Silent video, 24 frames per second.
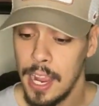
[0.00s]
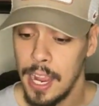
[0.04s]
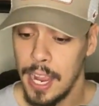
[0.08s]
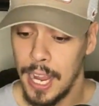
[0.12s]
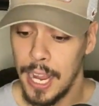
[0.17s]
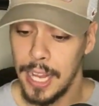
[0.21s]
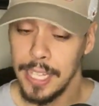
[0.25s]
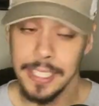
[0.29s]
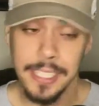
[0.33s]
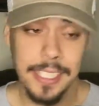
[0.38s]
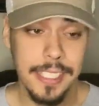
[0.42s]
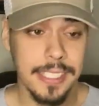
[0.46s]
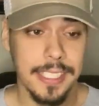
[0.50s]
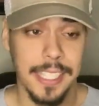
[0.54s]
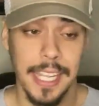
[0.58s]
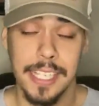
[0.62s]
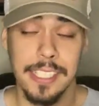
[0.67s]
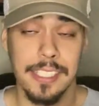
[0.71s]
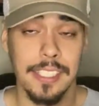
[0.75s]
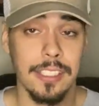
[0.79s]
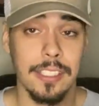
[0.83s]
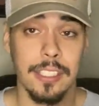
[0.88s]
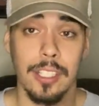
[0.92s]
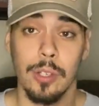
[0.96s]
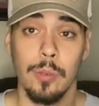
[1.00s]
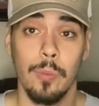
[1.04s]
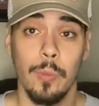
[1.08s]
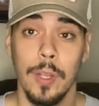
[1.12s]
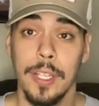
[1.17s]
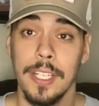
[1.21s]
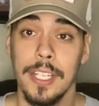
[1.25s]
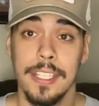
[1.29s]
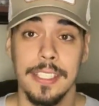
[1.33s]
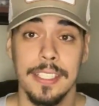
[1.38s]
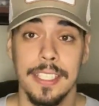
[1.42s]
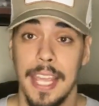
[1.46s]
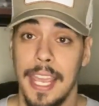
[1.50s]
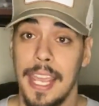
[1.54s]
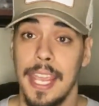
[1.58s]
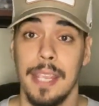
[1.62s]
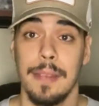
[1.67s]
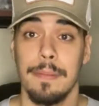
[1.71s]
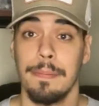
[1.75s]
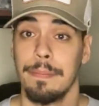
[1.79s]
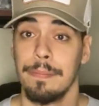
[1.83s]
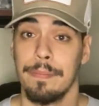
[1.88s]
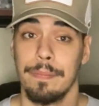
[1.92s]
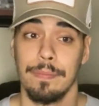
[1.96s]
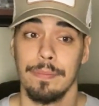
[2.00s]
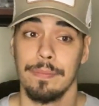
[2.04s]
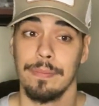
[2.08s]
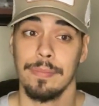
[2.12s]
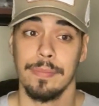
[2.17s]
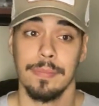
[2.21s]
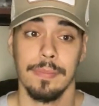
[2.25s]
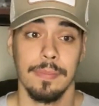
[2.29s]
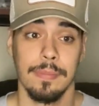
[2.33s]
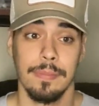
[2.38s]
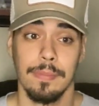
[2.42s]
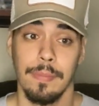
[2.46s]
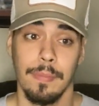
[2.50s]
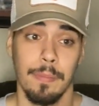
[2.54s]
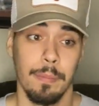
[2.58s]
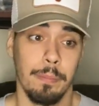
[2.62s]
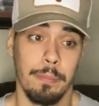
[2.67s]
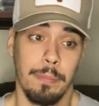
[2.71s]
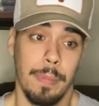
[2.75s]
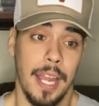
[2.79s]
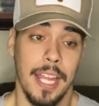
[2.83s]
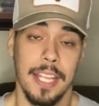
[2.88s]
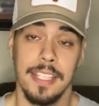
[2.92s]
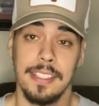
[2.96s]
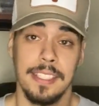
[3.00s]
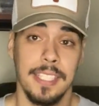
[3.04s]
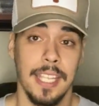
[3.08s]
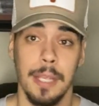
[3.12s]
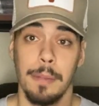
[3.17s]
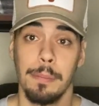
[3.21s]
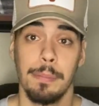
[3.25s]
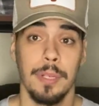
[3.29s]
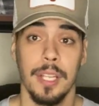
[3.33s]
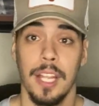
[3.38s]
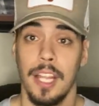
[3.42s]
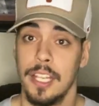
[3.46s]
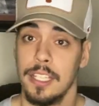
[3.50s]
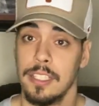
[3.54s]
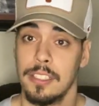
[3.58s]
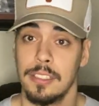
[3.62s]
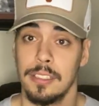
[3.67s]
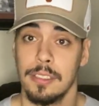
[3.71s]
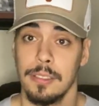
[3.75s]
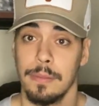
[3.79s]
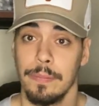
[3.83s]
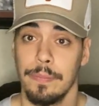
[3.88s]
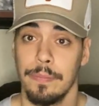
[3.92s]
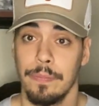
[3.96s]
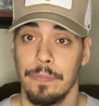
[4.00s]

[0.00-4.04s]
I think Texas could win this game by 10 plus.